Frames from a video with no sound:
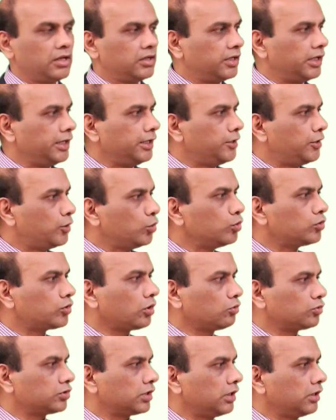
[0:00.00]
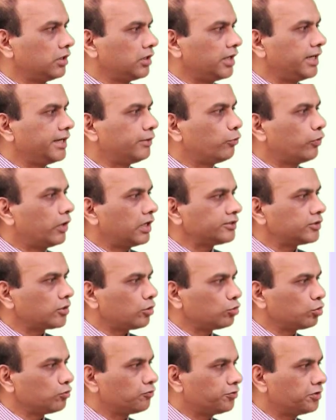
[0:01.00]
in 2000 it works
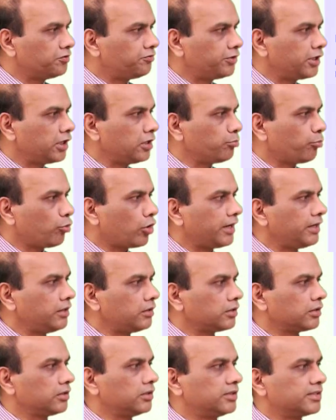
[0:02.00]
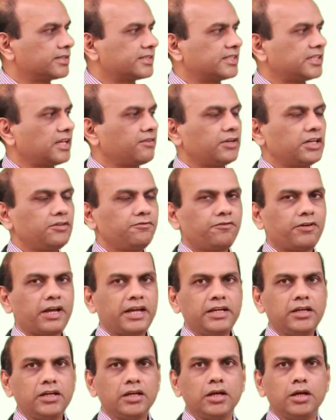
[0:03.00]
out to
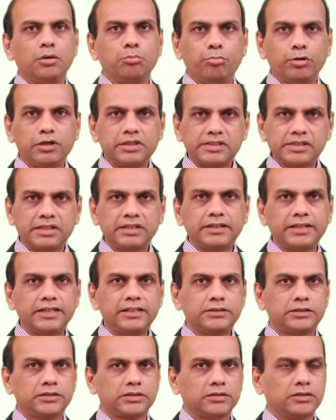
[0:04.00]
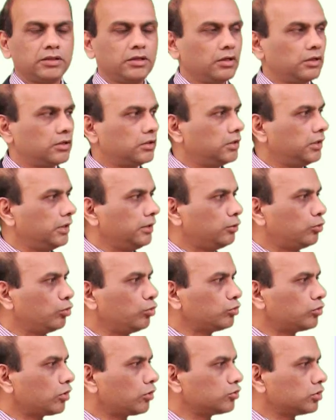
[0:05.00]
15.75 percentage. In
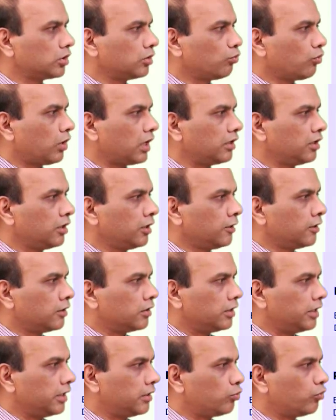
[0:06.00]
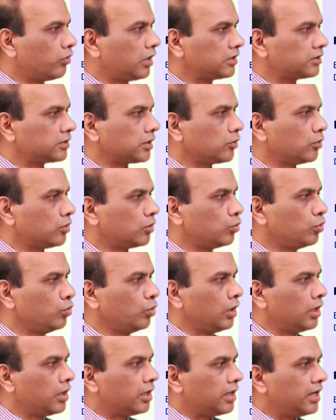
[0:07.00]
2001 it works out to
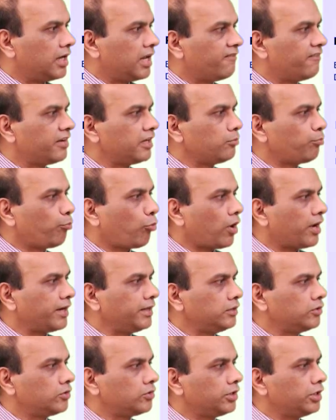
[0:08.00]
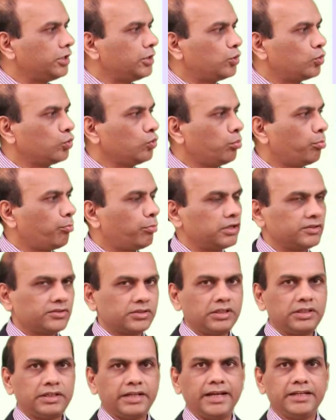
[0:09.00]
11.32
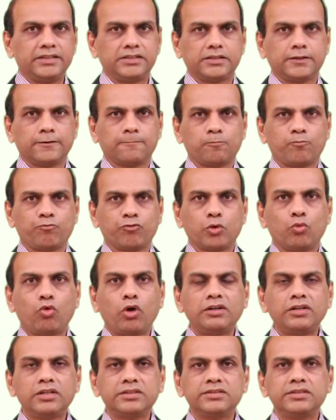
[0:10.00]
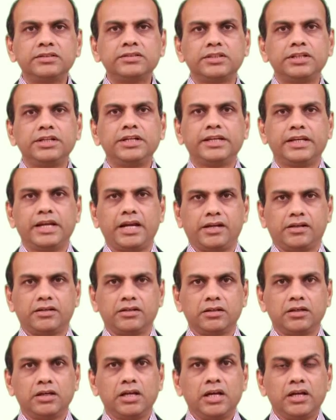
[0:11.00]
percentage. What does this indicate?
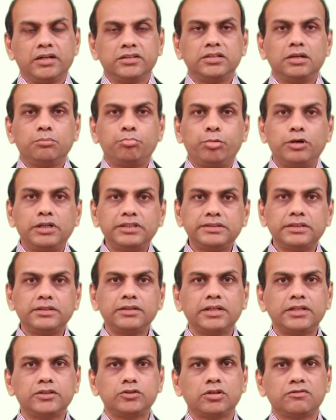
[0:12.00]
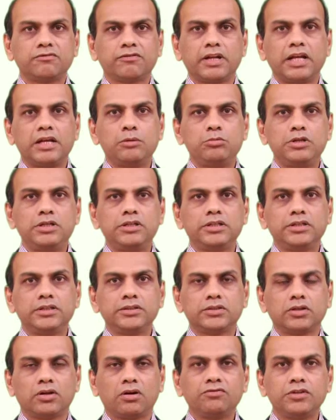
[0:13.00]
The percentage of
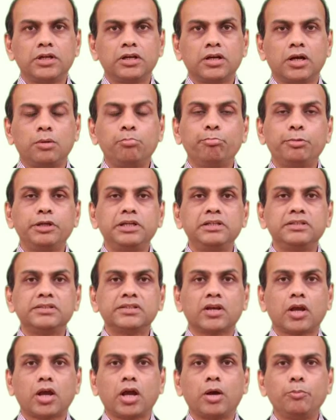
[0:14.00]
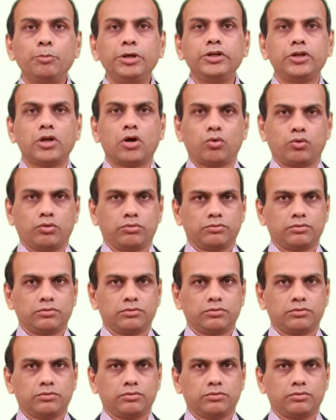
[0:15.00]
liabilities of the company is coming down,